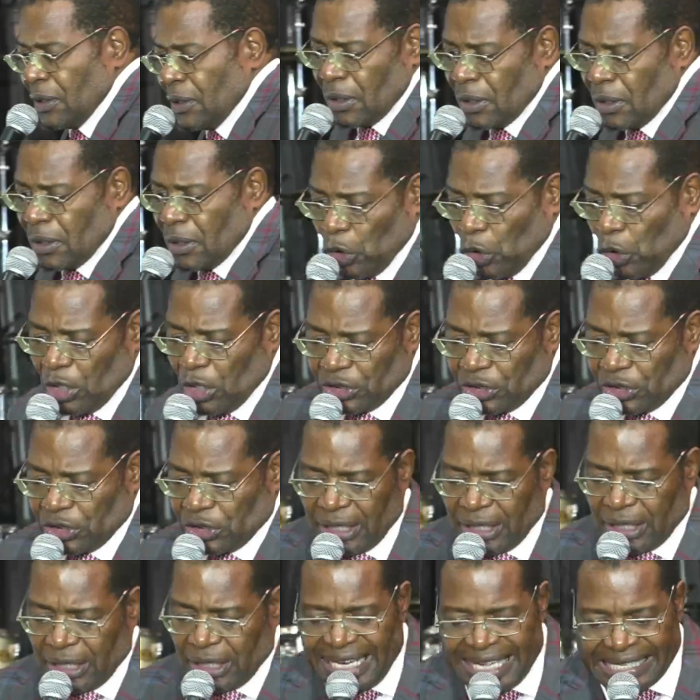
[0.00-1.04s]
Don't
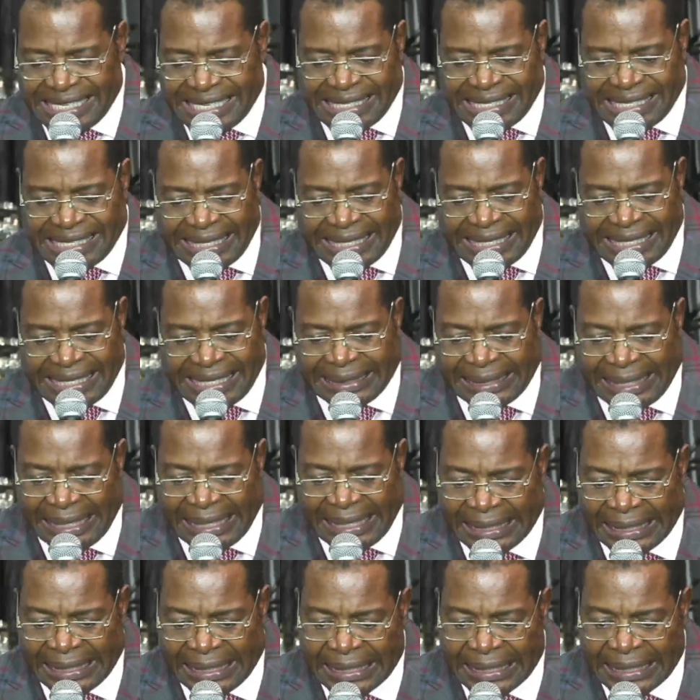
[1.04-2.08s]
listen
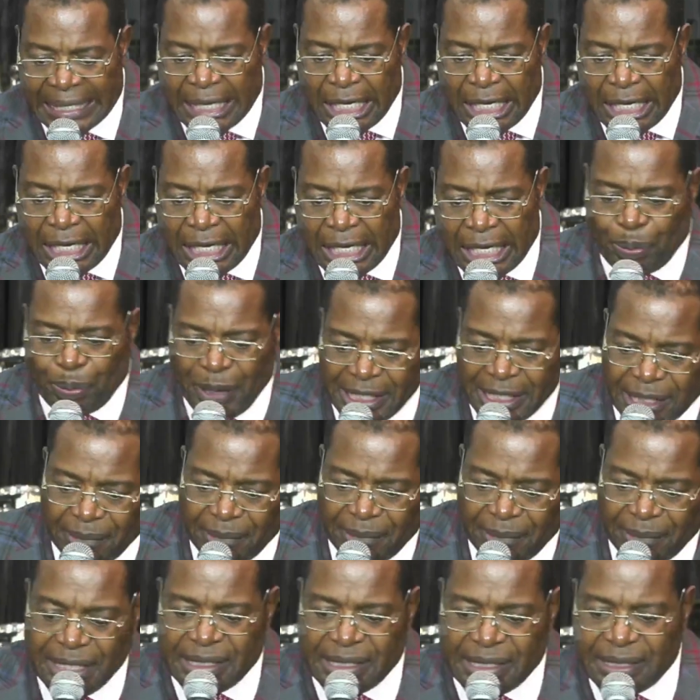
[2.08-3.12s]
to
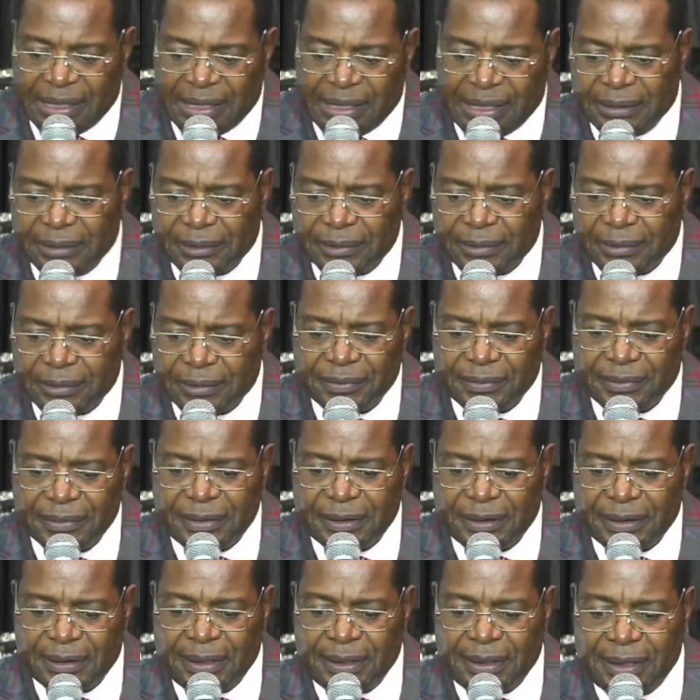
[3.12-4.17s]
pessimist.
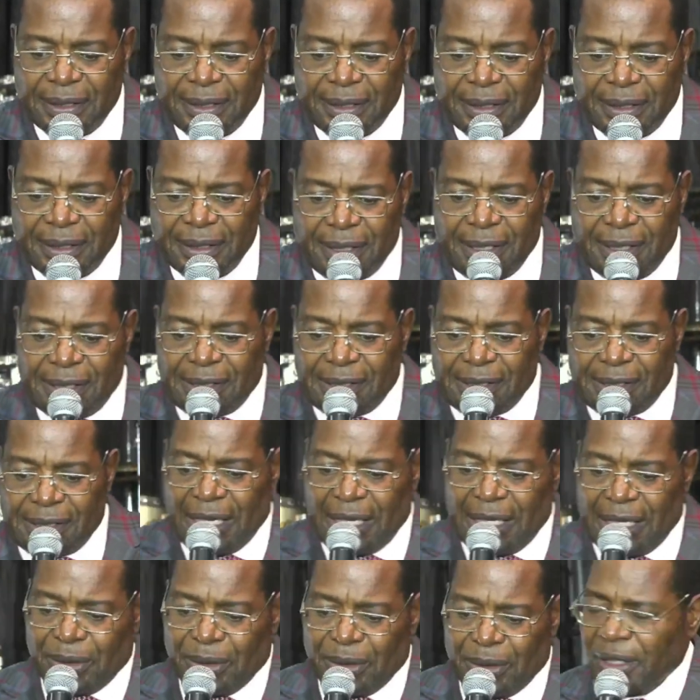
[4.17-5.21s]
Say
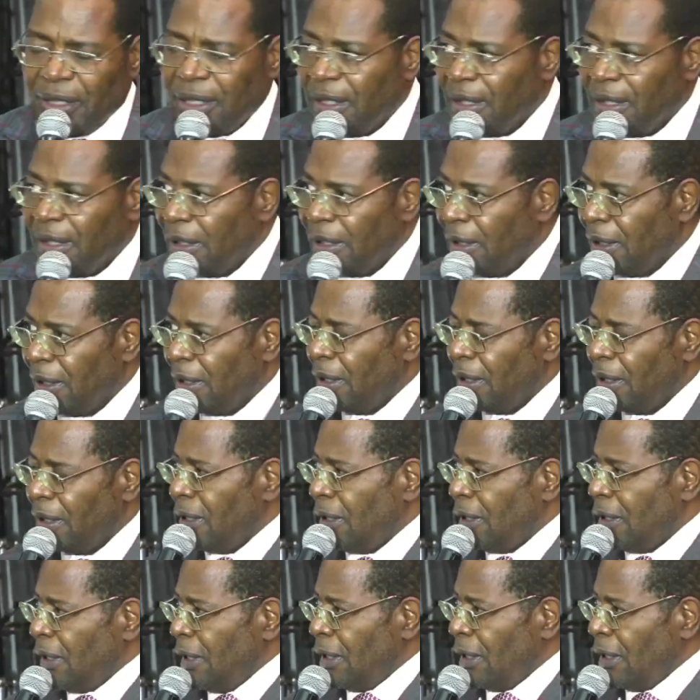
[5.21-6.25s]
hallelujah.
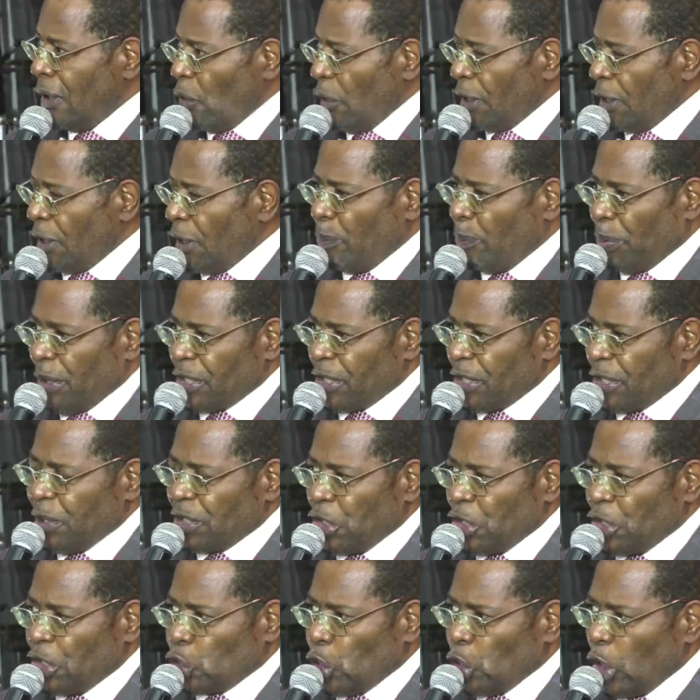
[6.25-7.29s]
When the pessimist
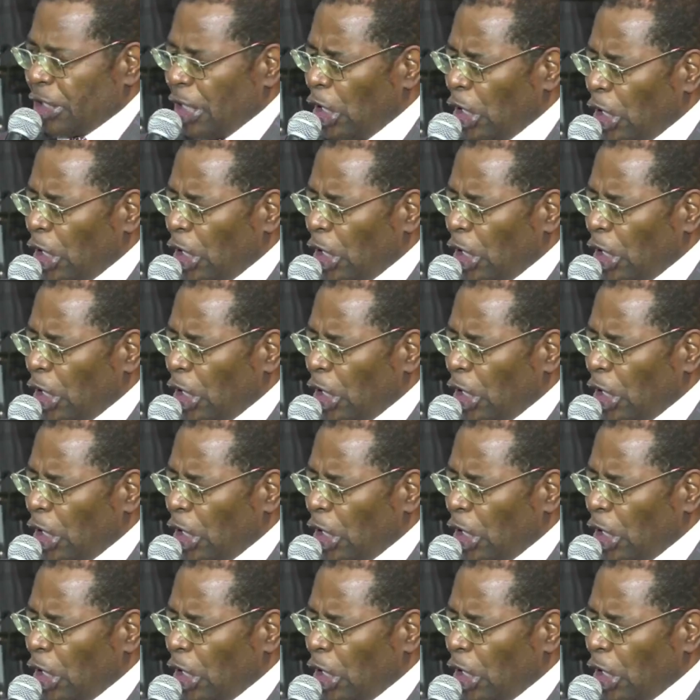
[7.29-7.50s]
is talking,